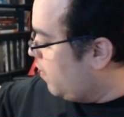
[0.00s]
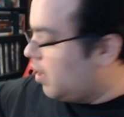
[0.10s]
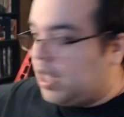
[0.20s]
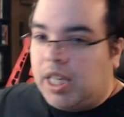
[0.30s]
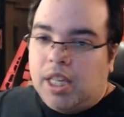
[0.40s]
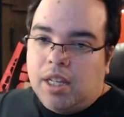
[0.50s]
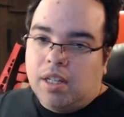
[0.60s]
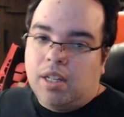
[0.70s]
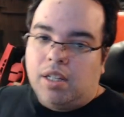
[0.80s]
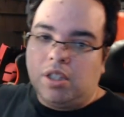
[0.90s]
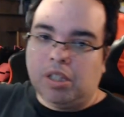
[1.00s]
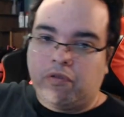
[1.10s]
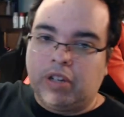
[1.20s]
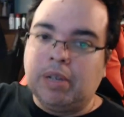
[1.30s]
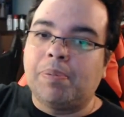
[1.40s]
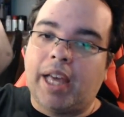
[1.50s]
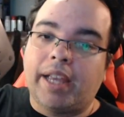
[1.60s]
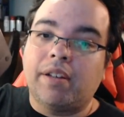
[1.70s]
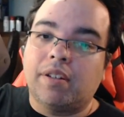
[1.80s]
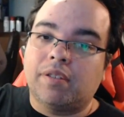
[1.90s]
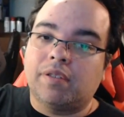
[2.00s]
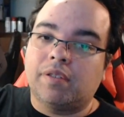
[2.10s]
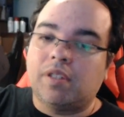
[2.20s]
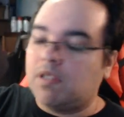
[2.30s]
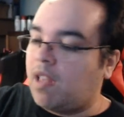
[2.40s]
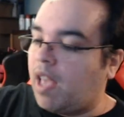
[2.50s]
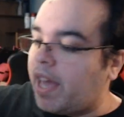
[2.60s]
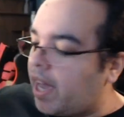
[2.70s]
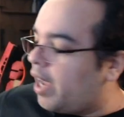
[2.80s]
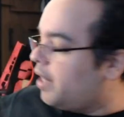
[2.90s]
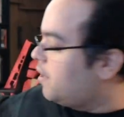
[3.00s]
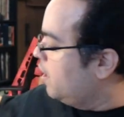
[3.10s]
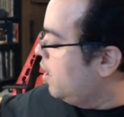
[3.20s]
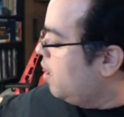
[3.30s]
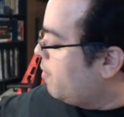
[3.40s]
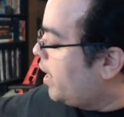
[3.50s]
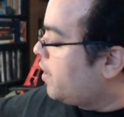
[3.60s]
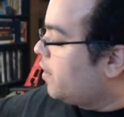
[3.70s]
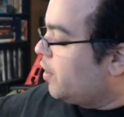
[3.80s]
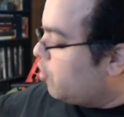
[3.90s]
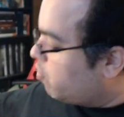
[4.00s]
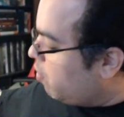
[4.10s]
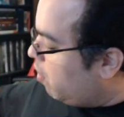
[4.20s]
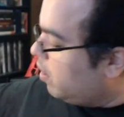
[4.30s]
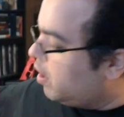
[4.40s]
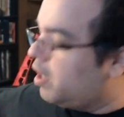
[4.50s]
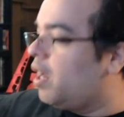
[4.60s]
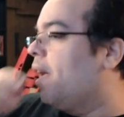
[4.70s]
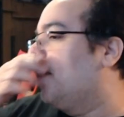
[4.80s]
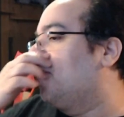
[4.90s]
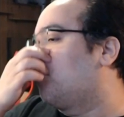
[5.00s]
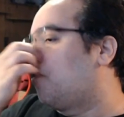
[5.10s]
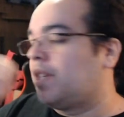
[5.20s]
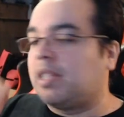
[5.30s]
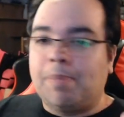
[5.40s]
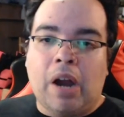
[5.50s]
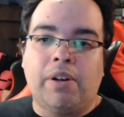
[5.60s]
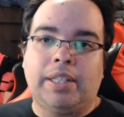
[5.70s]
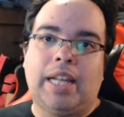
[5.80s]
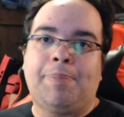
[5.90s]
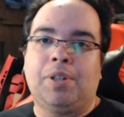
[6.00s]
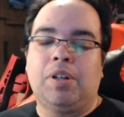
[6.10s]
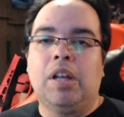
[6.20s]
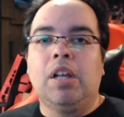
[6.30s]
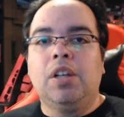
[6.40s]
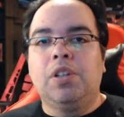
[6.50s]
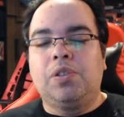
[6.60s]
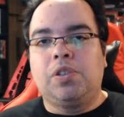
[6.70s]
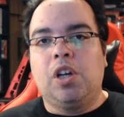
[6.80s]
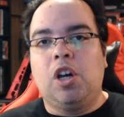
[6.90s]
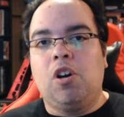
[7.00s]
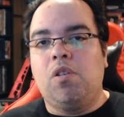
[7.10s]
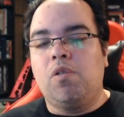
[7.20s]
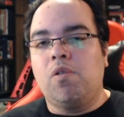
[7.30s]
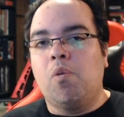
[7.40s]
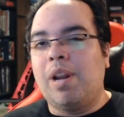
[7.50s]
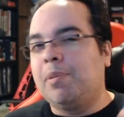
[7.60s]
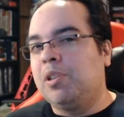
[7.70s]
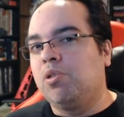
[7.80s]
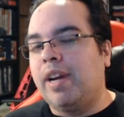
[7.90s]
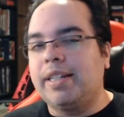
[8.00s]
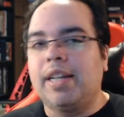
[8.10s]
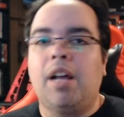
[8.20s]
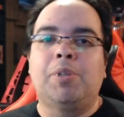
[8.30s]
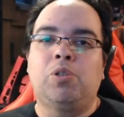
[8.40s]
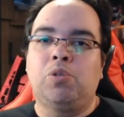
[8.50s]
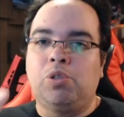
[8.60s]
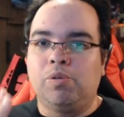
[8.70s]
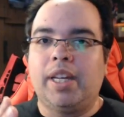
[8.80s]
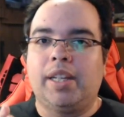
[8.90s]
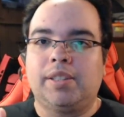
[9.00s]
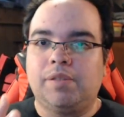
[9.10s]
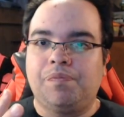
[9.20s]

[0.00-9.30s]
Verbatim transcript: the replay and we got the controller and of course the power adapter. So what I'm going to do right now, I'm going to do two things.